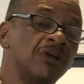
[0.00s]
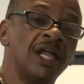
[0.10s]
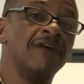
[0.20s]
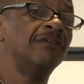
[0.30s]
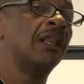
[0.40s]
You're going
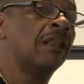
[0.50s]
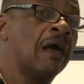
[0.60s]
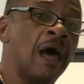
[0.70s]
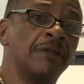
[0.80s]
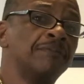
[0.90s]
to have a
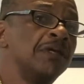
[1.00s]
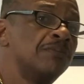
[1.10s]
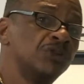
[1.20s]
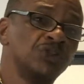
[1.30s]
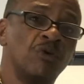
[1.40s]
lot of
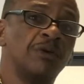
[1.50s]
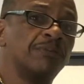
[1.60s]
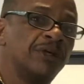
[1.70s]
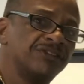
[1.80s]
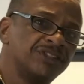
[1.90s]
people showing a
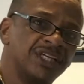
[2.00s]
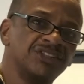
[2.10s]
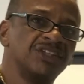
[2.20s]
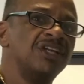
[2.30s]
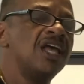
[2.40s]

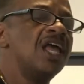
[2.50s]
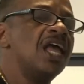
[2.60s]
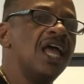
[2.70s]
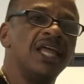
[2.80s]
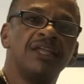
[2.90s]
presentation.
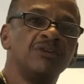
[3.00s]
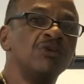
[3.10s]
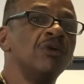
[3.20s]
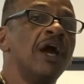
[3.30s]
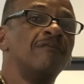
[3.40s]

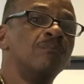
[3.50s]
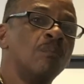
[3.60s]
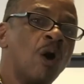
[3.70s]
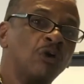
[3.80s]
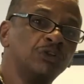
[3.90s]
You have
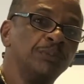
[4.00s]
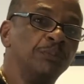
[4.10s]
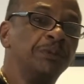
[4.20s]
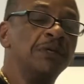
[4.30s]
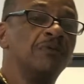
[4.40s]
multiple
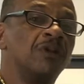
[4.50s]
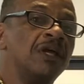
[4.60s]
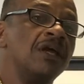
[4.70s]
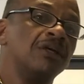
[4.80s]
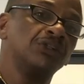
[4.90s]
people
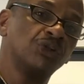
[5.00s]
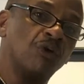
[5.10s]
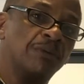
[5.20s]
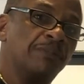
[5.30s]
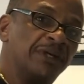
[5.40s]

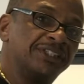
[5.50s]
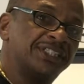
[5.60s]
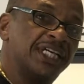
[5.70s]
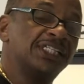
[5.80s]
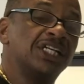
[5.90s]
showing a
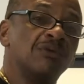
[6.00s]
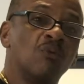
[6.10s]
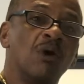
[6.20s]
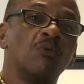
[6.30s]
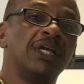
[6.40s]
presentation in
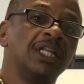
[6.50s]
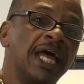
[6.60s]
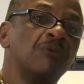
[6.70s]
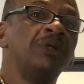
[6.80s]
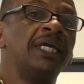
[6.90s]
1 week,
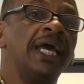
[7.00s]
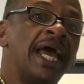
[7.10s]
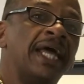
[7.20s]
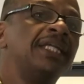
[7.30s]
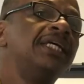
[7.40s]
like we
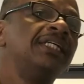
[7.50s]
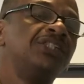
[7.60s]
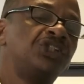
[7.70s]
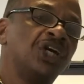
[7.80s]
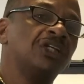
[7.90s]
had
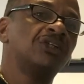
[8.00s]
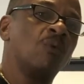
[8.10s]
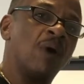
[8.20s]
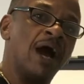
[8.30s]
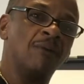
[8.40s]
just a
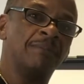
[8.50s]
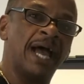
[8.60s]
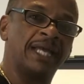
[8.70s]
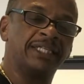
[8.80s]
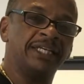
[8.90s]
while
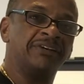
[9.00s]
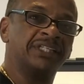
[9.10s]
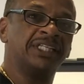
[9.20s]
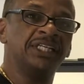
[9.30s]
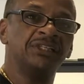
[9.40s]
back there
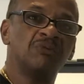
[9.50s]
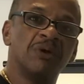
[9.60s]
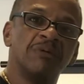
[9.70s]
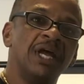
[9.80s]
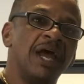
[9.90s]
in Kenya,
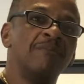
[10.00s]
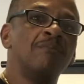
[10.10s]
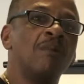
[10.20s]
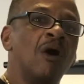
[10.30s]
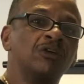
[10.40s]
where we had
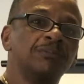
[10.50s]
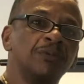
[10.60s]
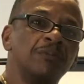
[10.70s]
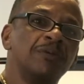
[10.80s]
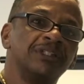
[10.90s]

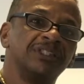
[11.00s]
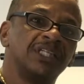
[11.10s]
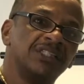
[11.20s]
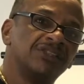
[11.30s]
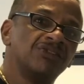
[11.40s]
multiple
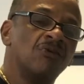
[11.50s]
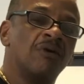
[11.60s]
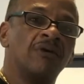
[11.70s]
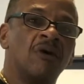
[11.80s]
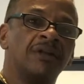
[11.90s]
presentations
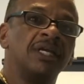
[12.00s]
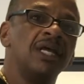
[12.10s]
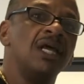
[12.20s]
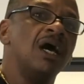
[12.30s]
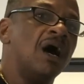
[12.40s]
going
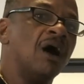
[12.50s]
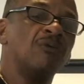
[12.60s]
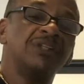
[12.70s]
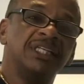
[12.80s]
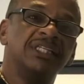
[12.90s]
on
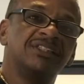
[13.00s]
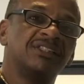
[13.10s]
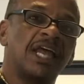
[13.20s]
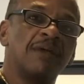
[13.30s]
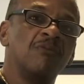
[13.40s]
within the
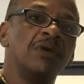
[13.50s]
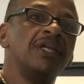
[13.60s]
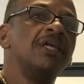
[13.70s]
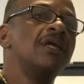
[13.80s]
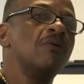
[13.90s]
same
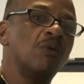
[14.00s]
week.